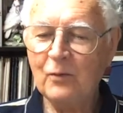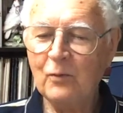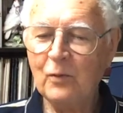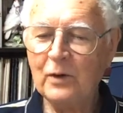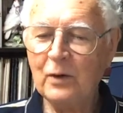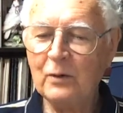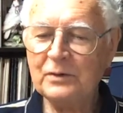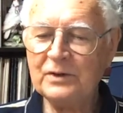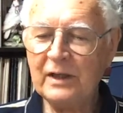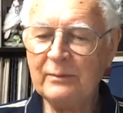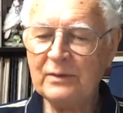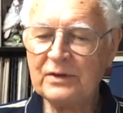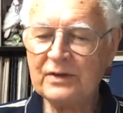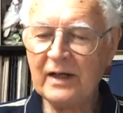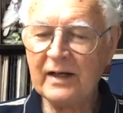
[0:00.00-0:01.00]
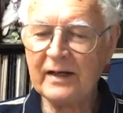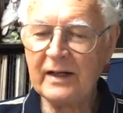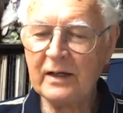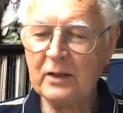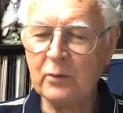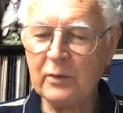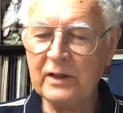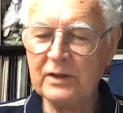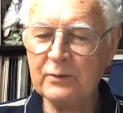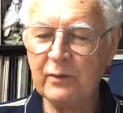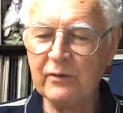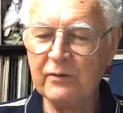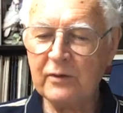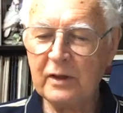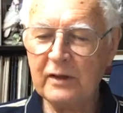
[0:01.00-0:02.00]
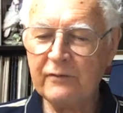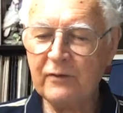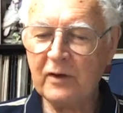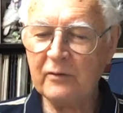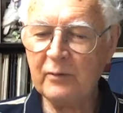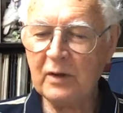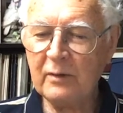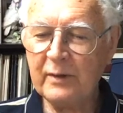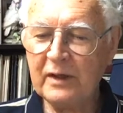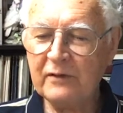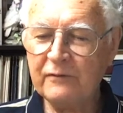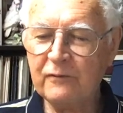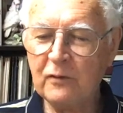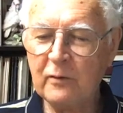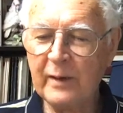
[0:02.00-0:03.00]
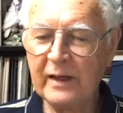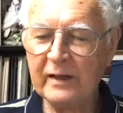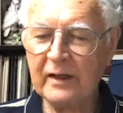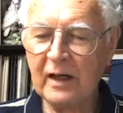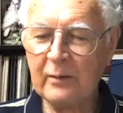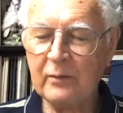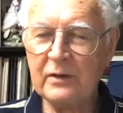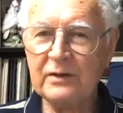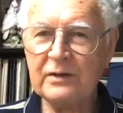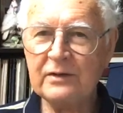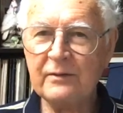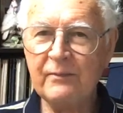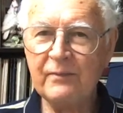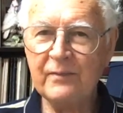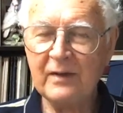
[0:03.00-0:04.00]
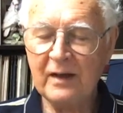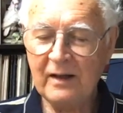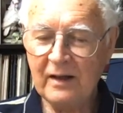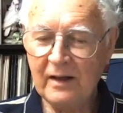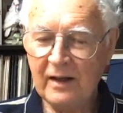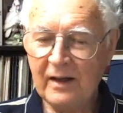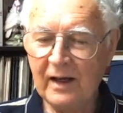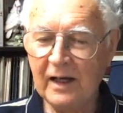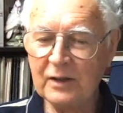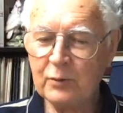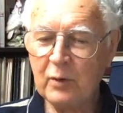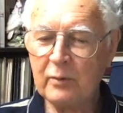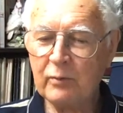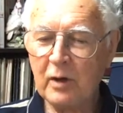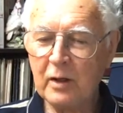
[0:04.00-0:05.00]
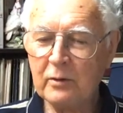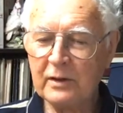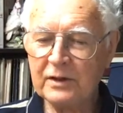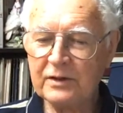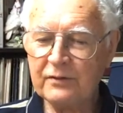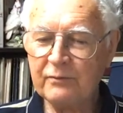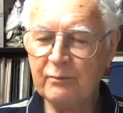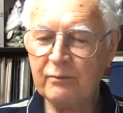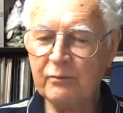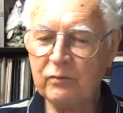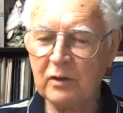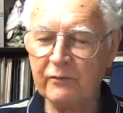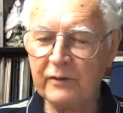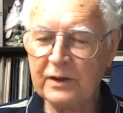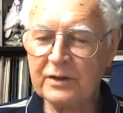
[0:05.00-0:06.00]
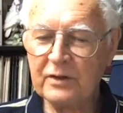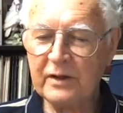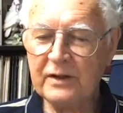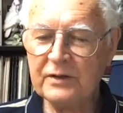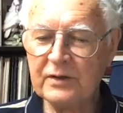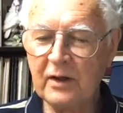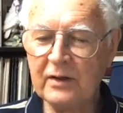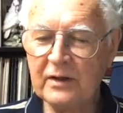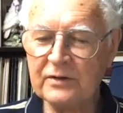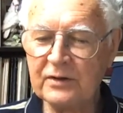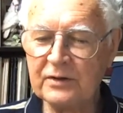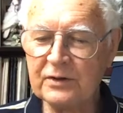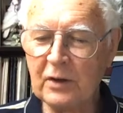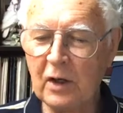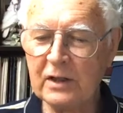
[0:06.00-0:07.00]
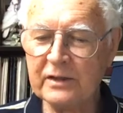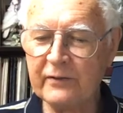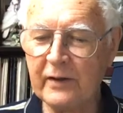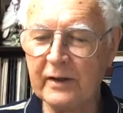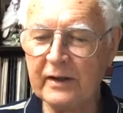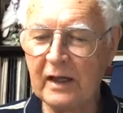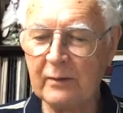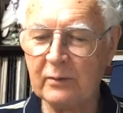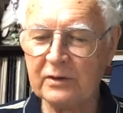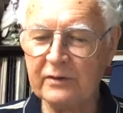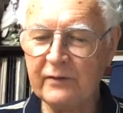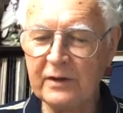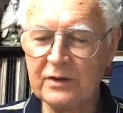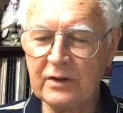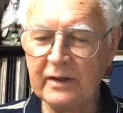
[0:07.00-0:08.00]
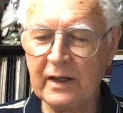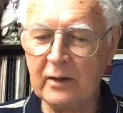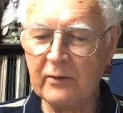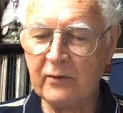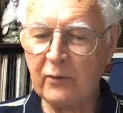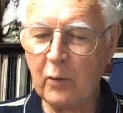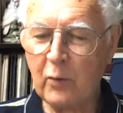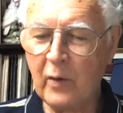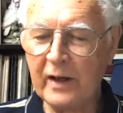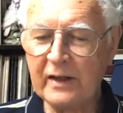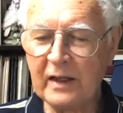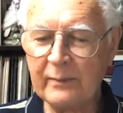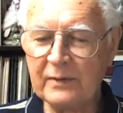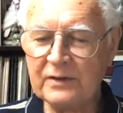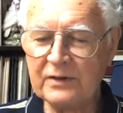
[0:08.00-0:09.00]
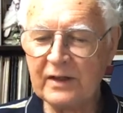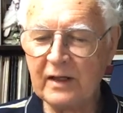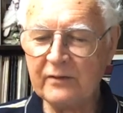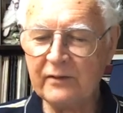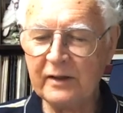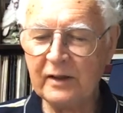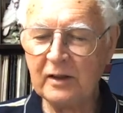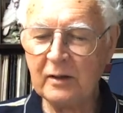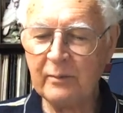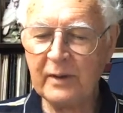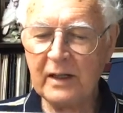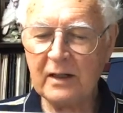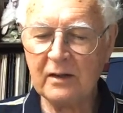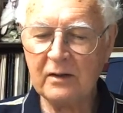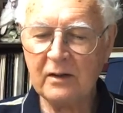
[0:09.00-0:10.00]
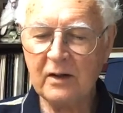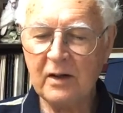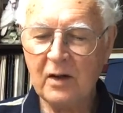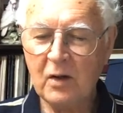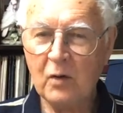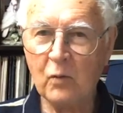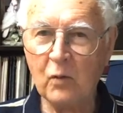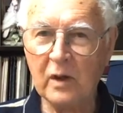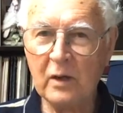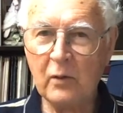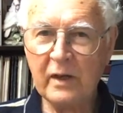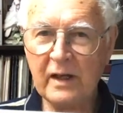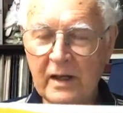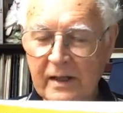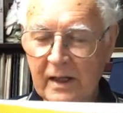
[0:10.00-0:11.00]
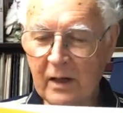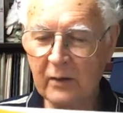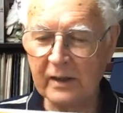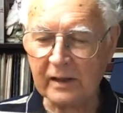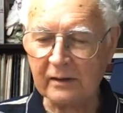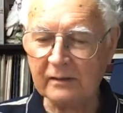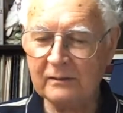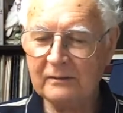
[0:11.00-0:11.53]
We all seem to start our careers with 35mm format cameras. As we progress professionally, so does the size of our cameras. Eventually, however, we wake up and start thinking about where we are going.